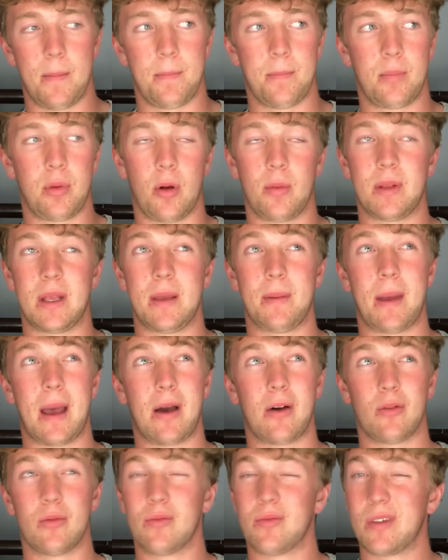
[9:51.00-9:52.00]
Probably
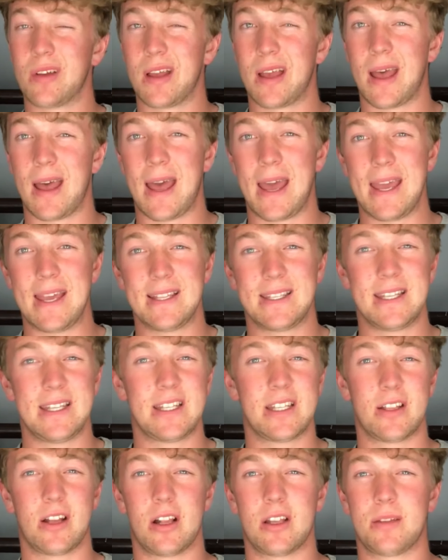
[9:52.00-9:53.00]
about 80
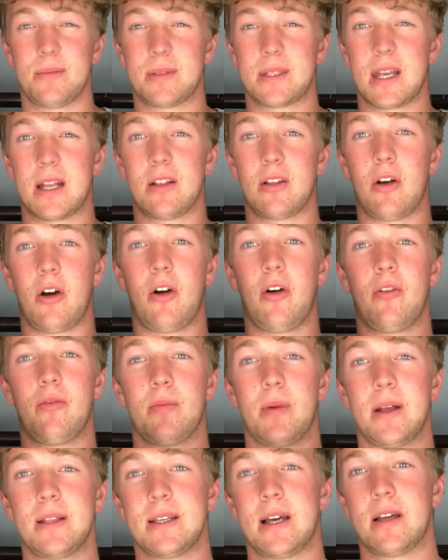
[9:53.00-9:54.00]
to 90% of
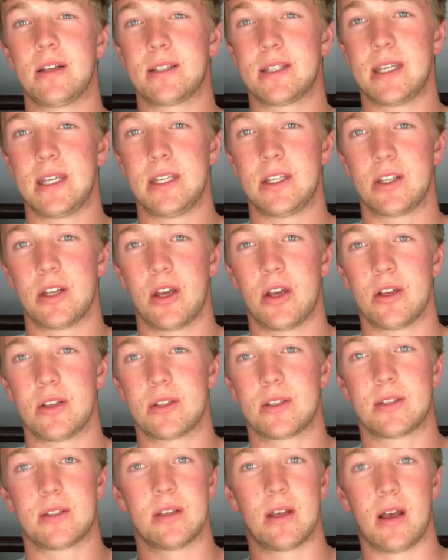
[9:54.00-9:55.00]
my Nike
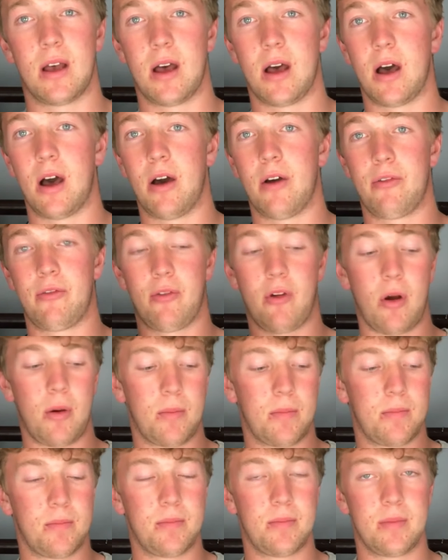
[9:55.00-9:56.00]
t-shirts are
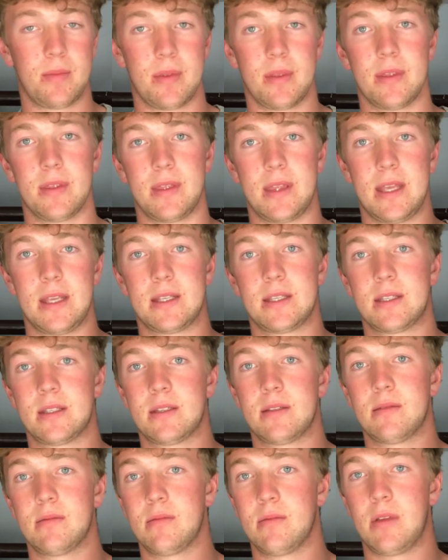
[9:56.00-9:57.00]
from
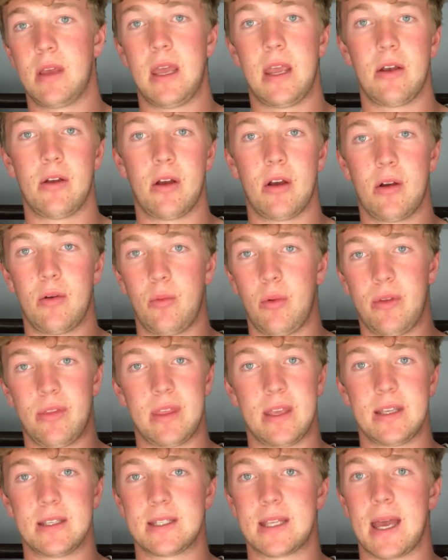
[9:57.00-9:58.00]
this era with
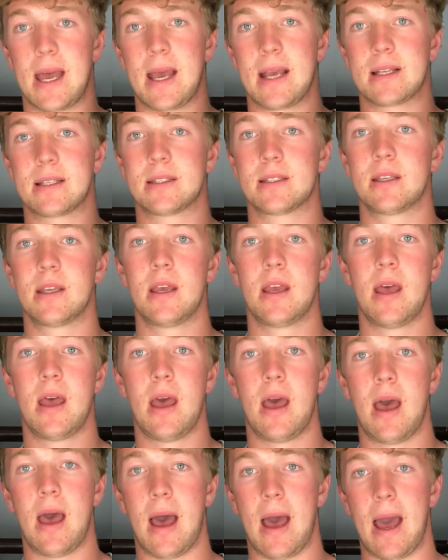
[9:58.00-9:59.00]
these tags.
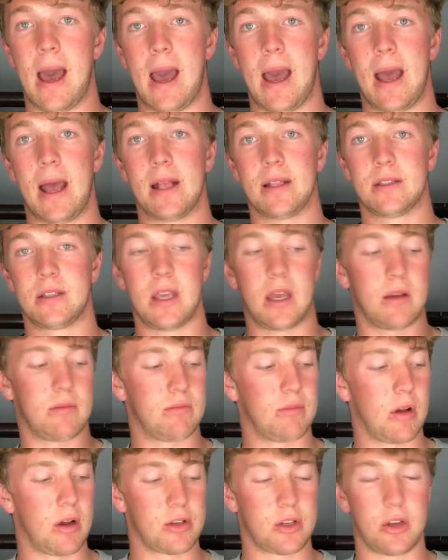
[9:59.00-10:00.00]
And yeah,
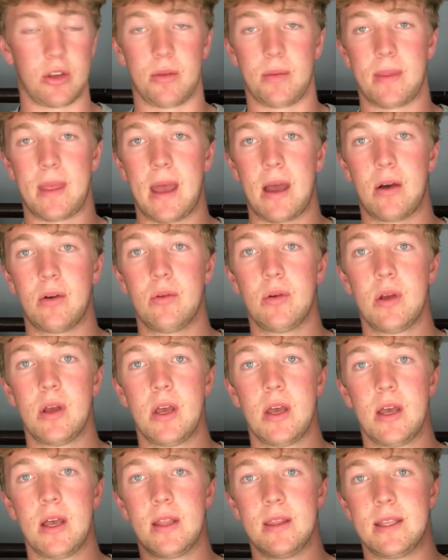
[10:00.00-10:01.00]
I'll show you them now.
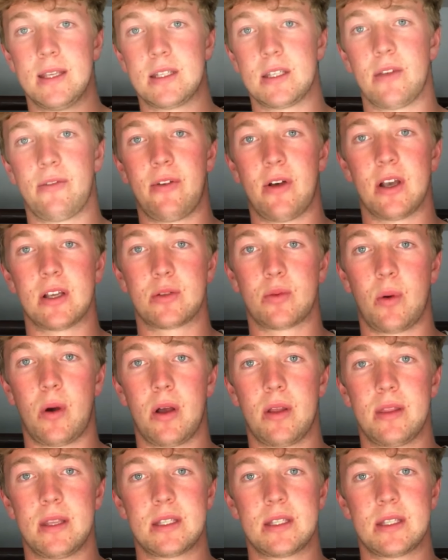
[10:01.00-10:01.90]
This is the first one.